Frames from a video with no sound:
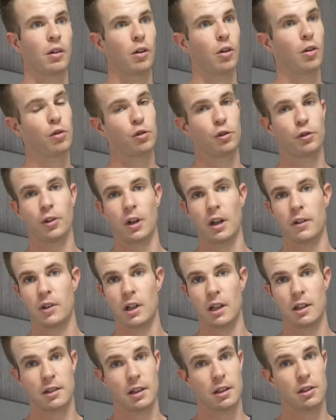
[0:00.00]
over 5
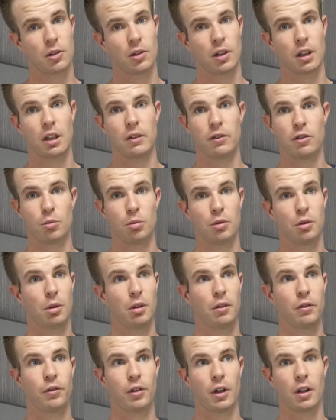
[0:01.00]
days, that's going to give you
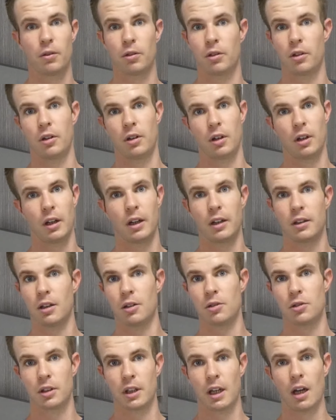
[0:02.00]
between 500 and
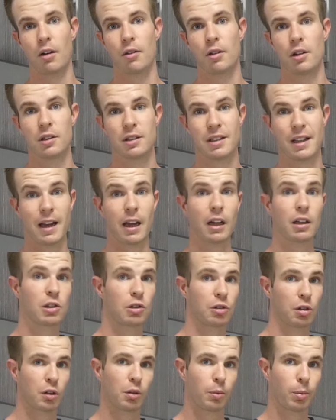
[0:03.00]
1,000 calories
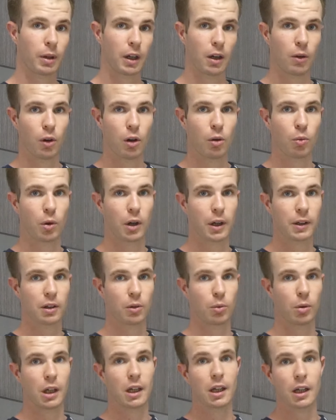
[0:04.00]
extra to play around with at
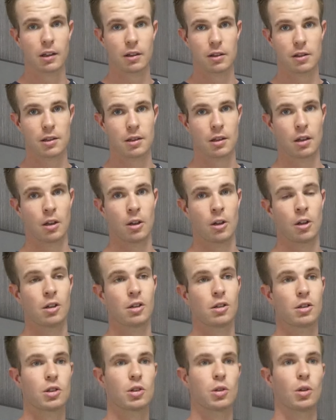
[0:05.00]
the weekends.
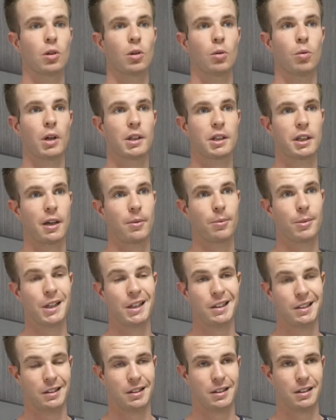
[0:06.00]
So what that
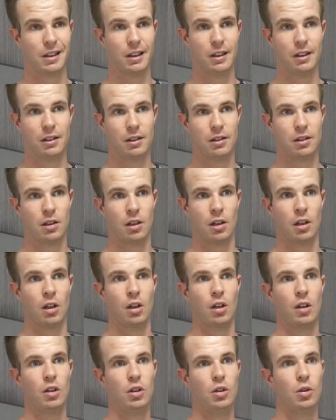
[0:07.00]
means is
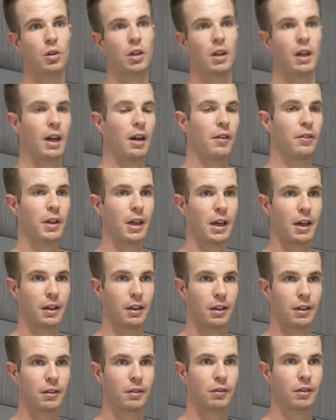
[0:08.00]
you can have that
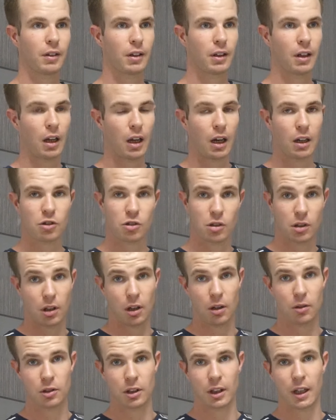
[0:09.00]
extra
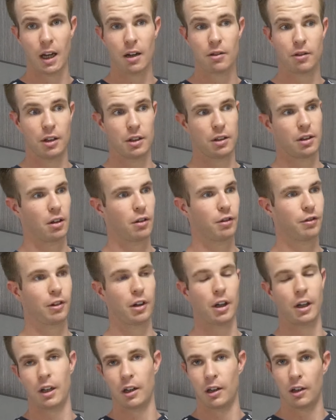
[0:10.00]
1,000 calories on a
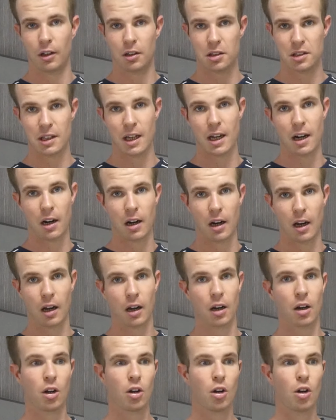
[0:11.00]
Friday or on a
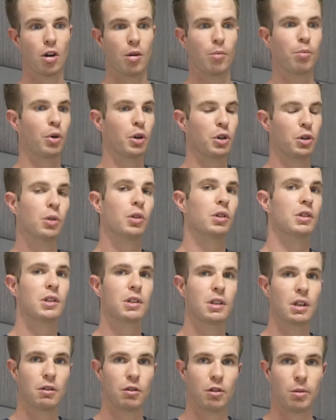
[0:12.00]
Saturday, but you can
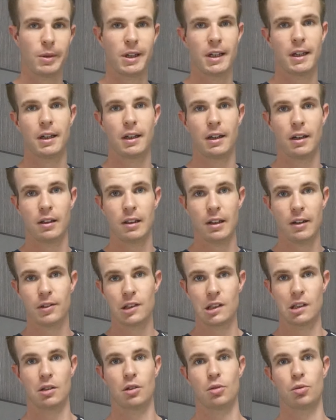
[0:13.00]
still remain in a
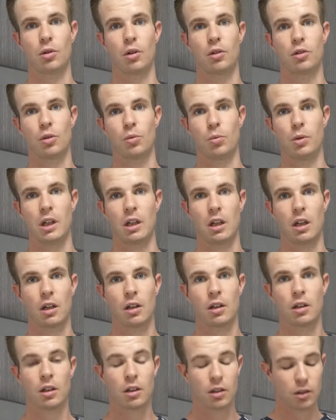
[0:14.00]
deficit throughout the week.
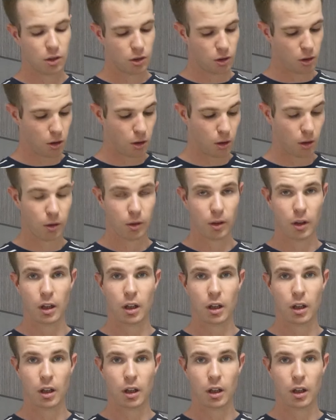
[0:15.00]
So